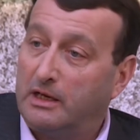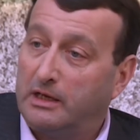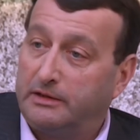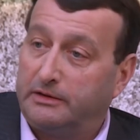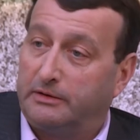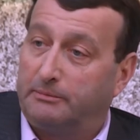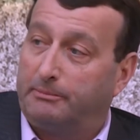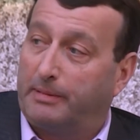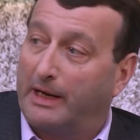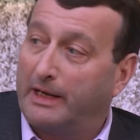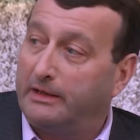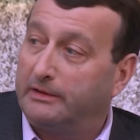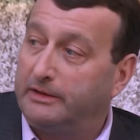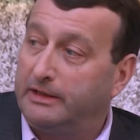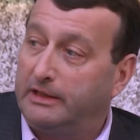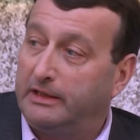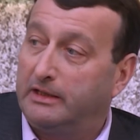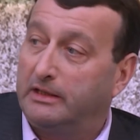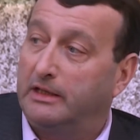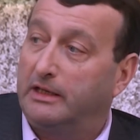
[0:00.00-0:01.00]
the
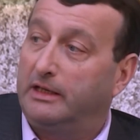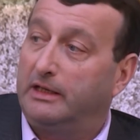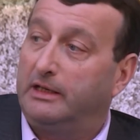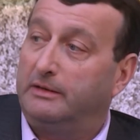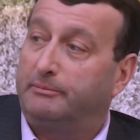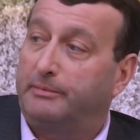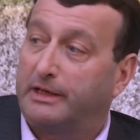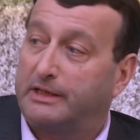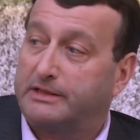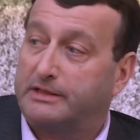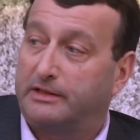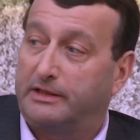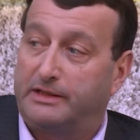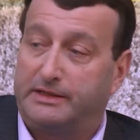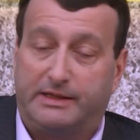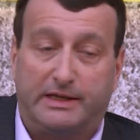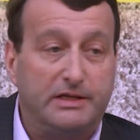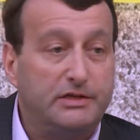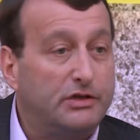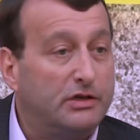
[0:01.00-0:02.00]
pioneer in
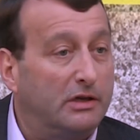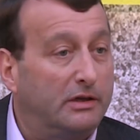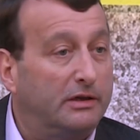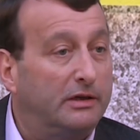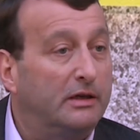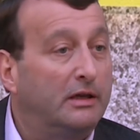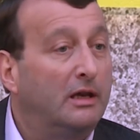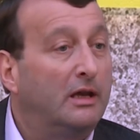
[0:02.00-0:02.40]
personalization,